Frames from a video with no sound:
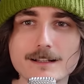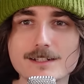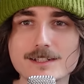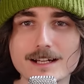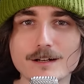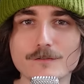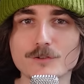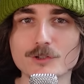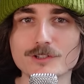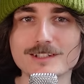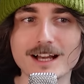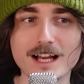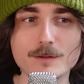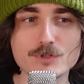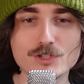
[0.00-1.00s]
And instead of good
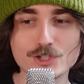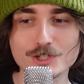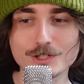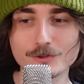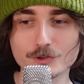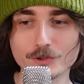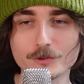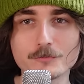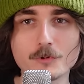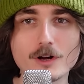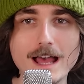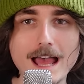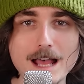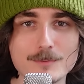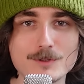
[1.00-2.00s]
times, children
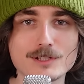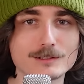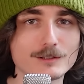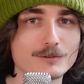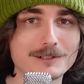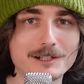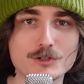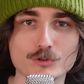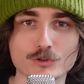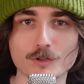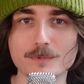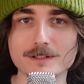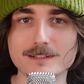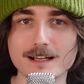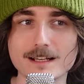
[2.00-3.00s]
were absolutely
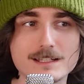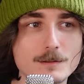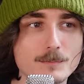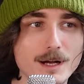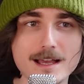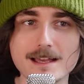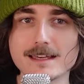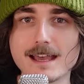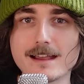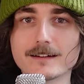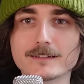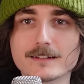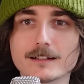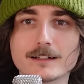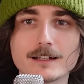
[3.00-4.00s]
traumatized by a
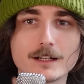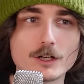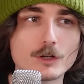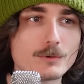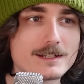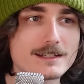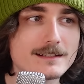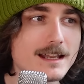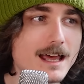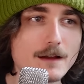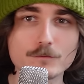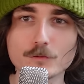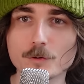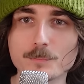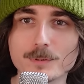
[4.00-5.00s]
character who has
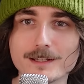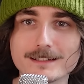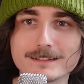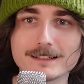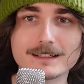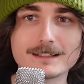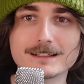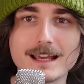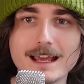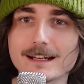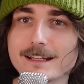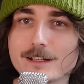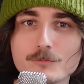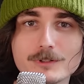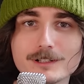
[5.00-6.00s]
never appeared in
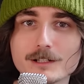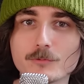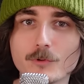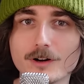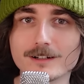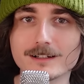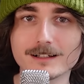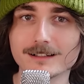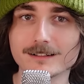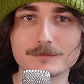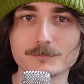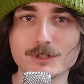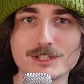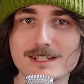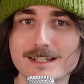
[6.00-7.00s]
any Willy Wonka
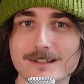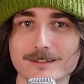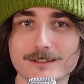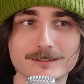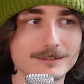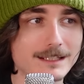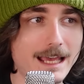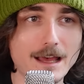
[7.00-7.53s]
material